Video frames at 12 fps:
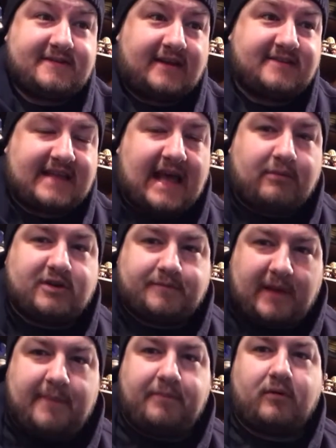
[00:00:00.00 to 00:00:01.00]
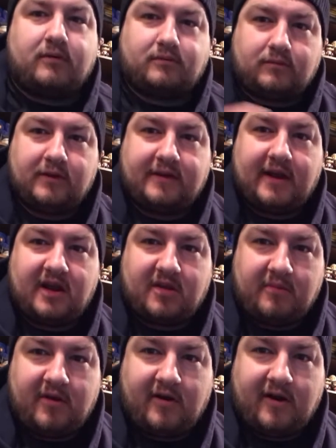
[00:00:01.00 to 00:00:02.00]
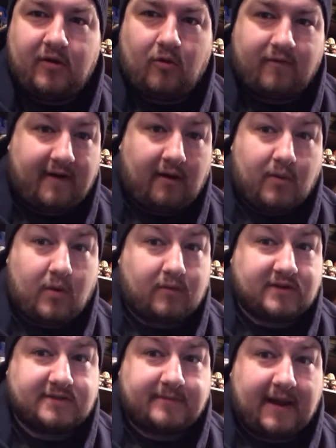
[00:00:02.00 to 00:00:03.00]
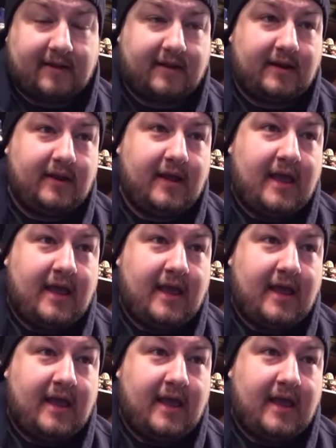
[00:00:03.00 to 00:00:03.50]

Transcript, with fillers: established people within the community who were very well respected,